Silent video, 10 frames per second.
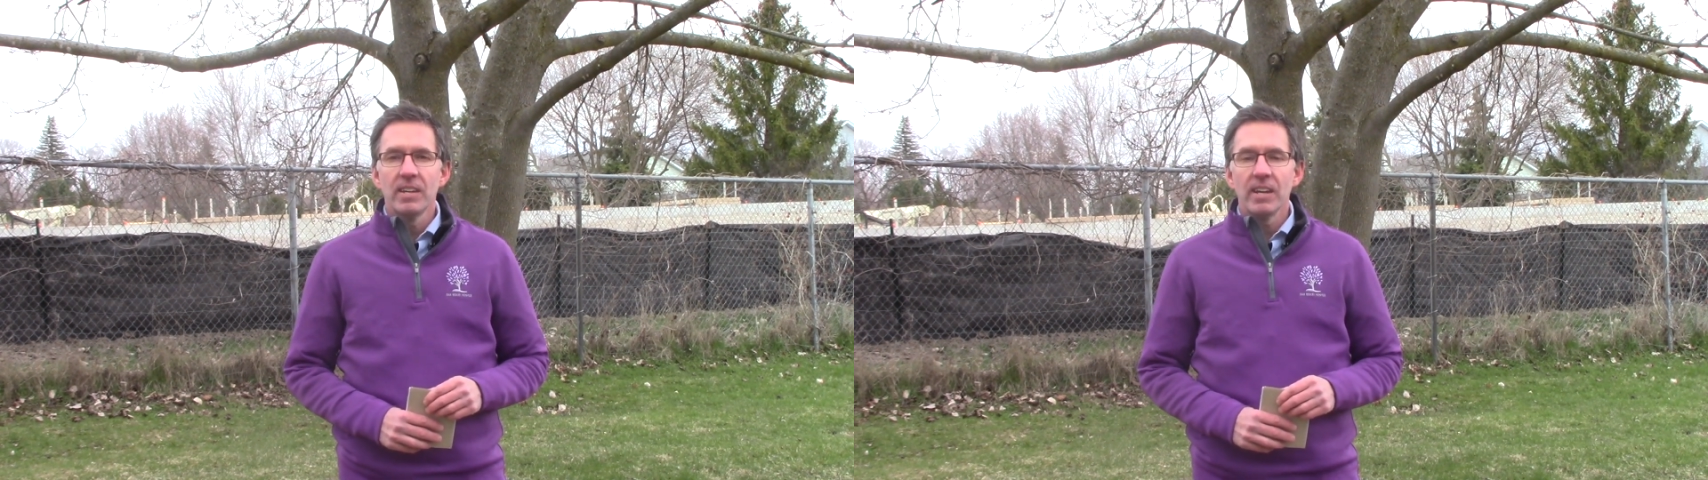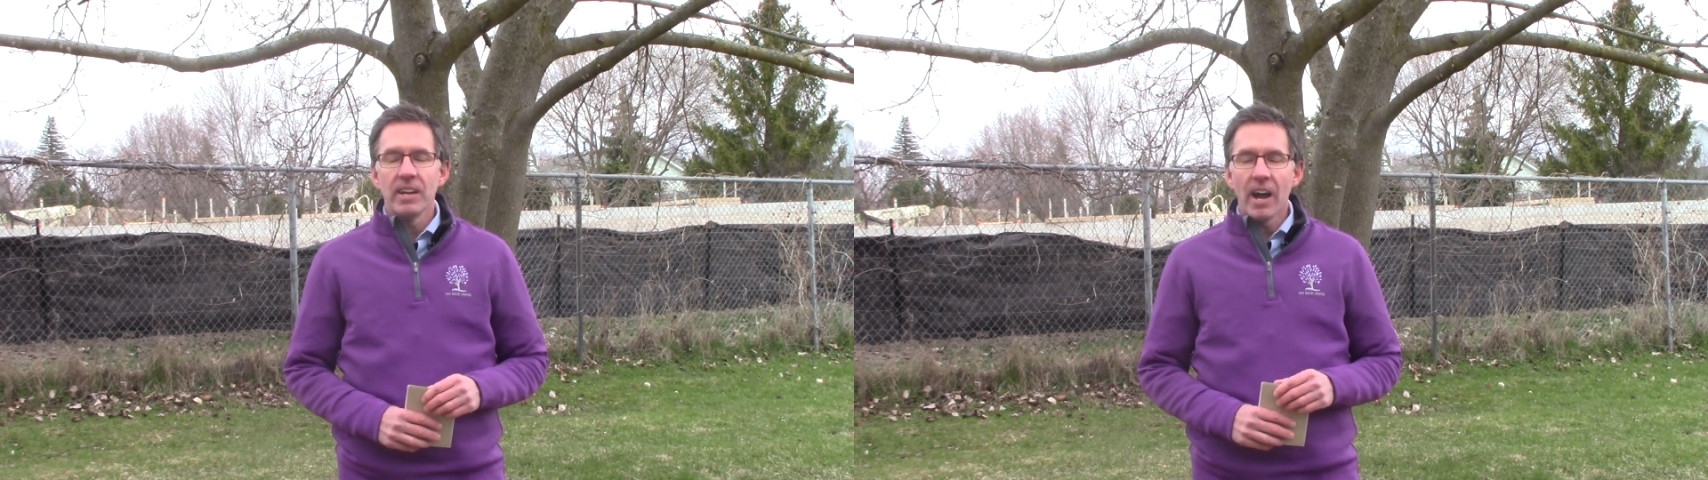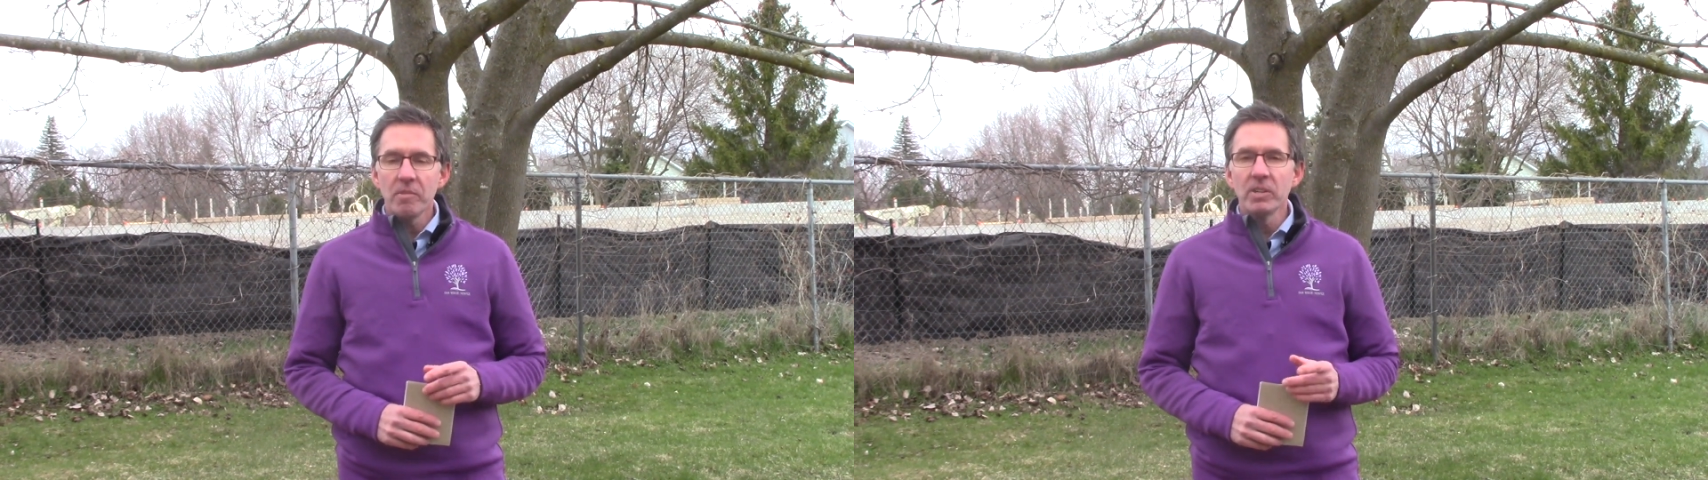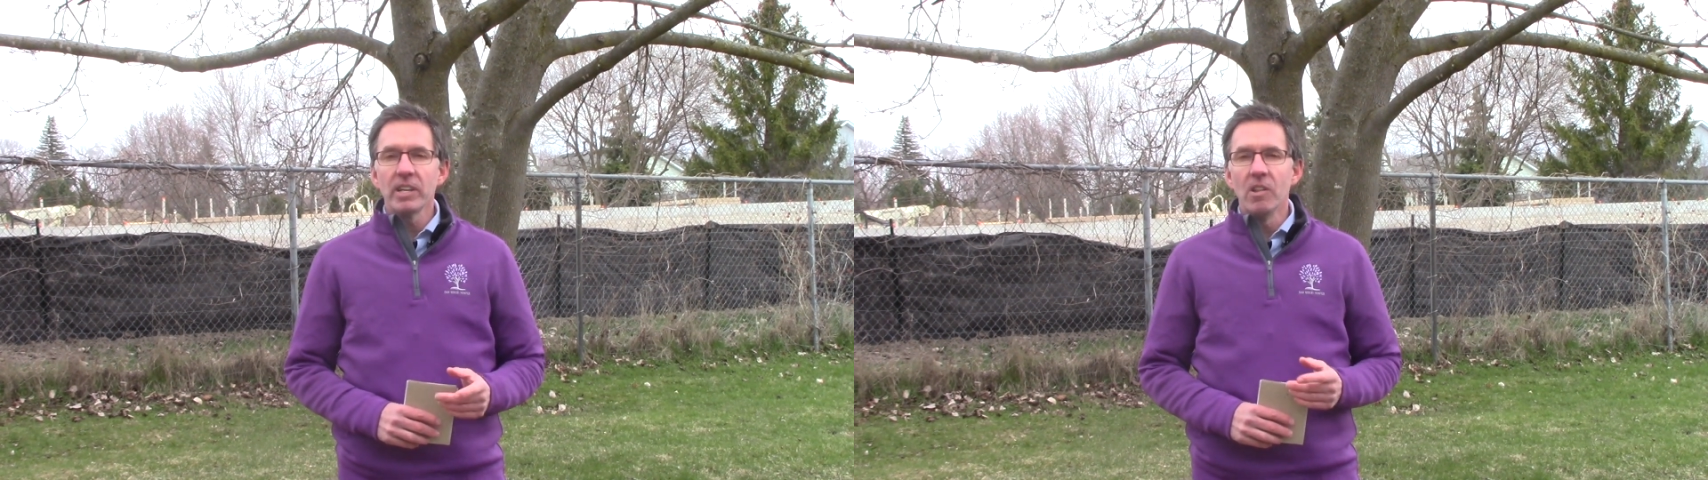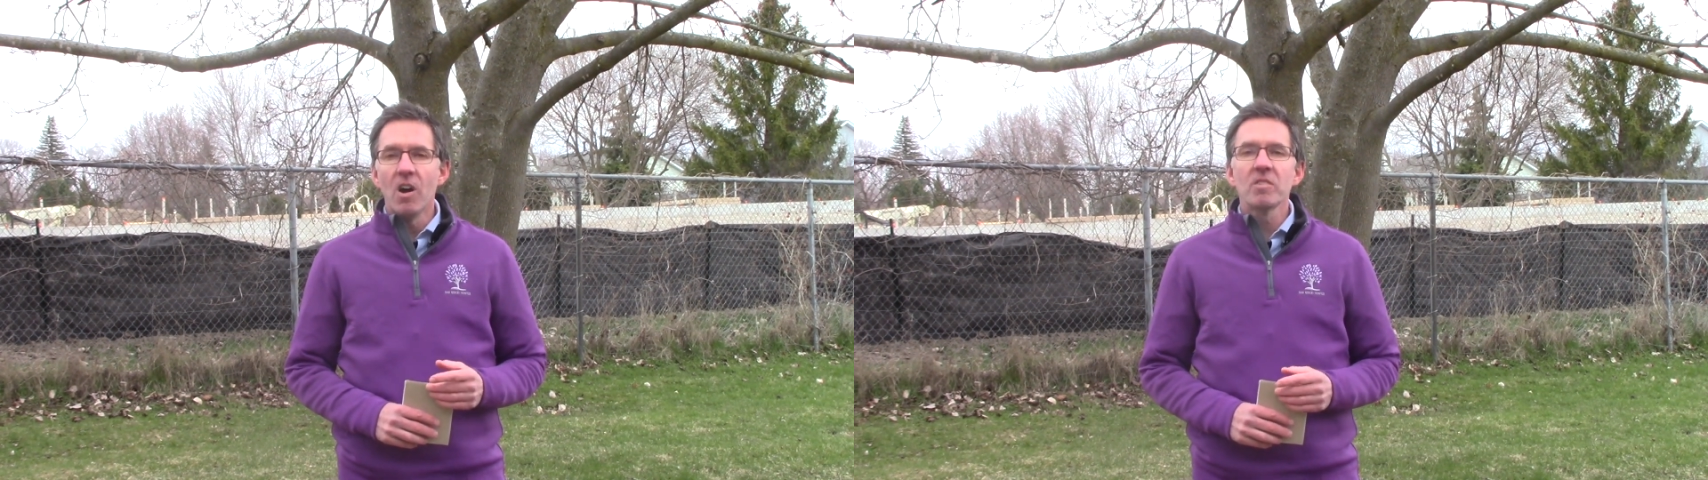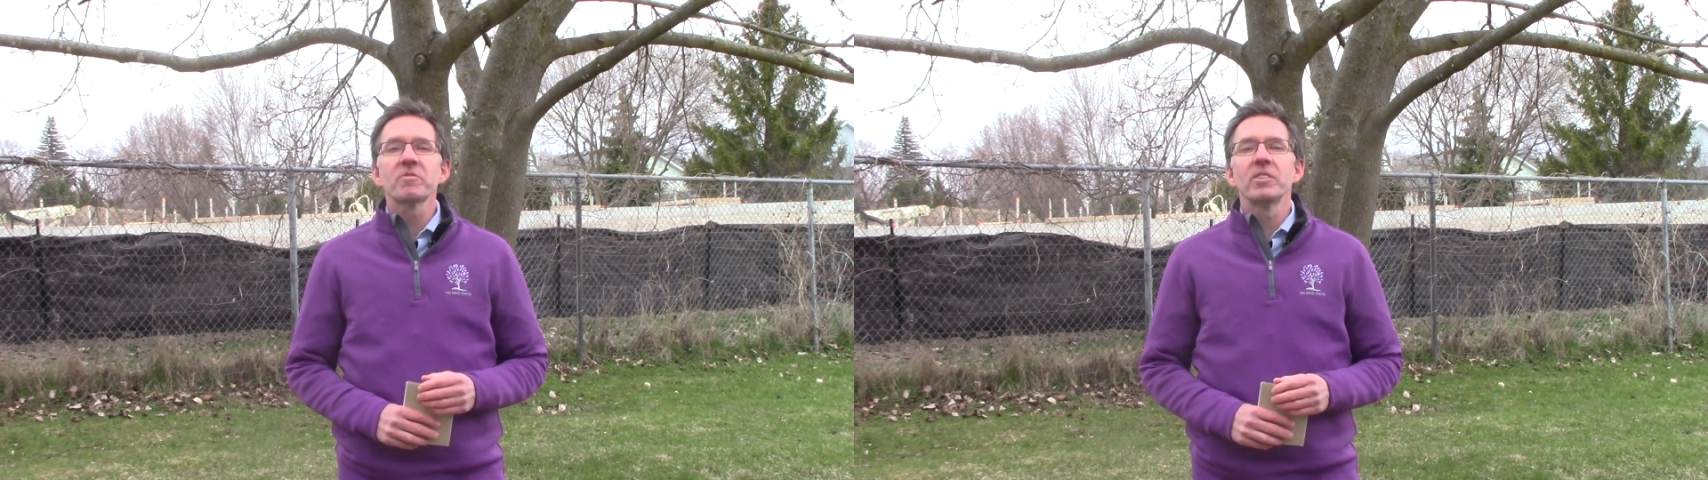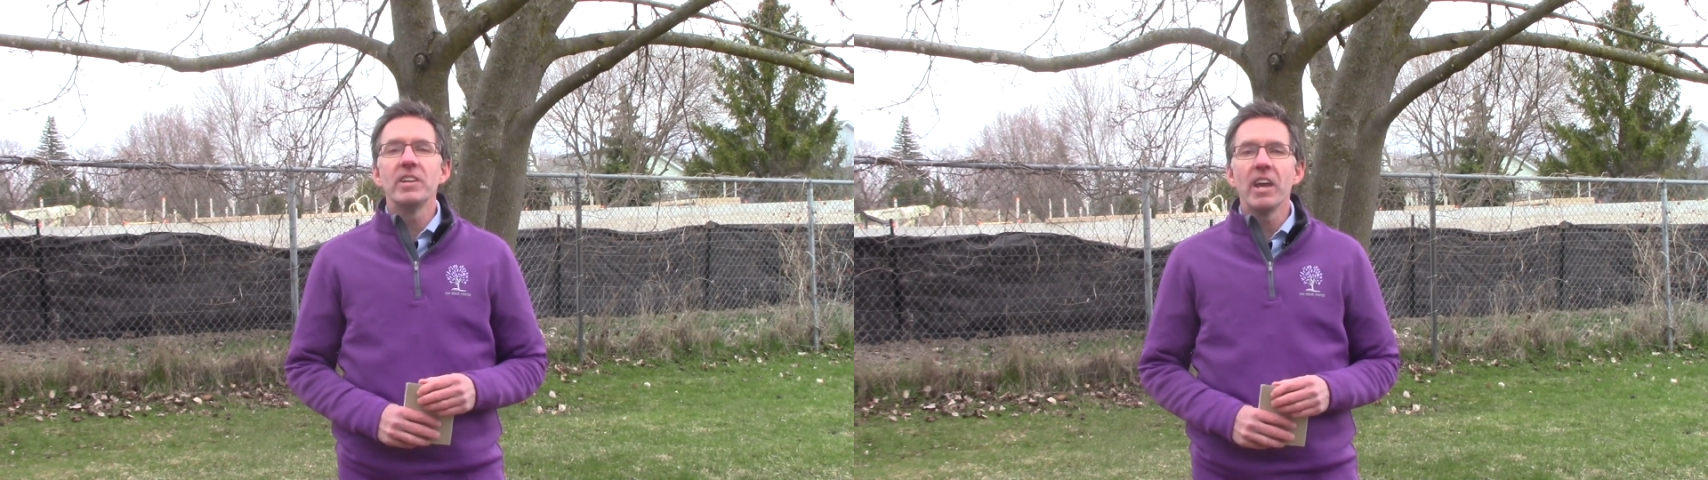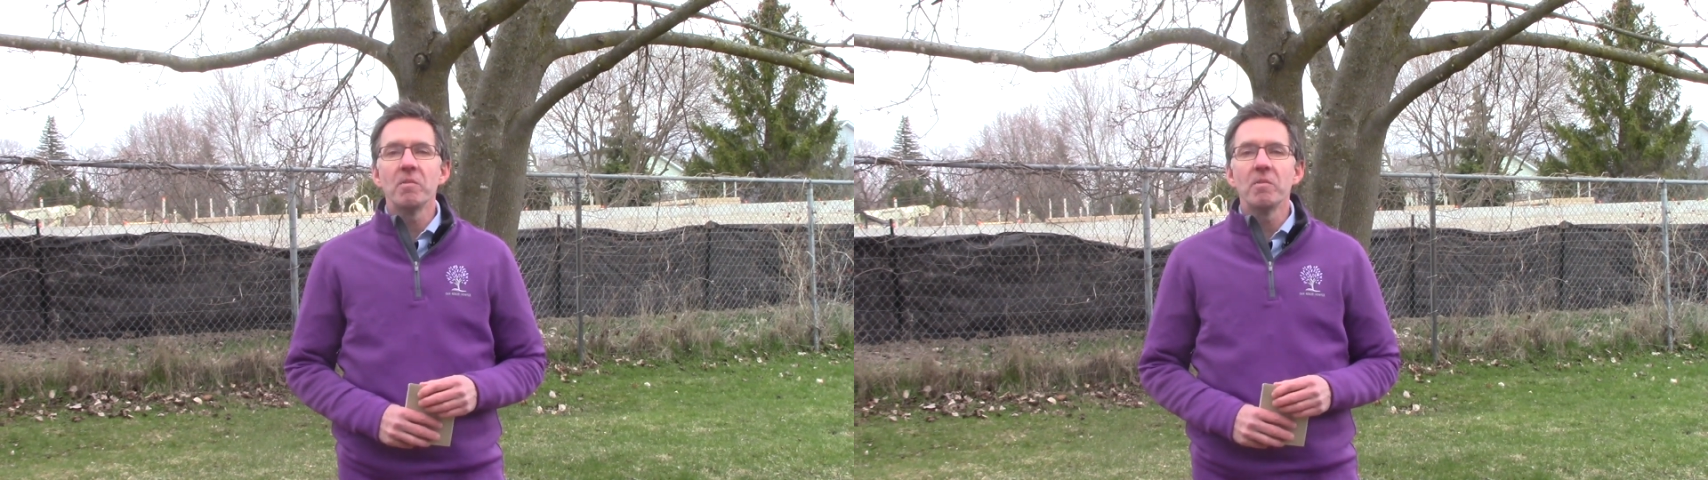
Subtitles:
And I really long for the day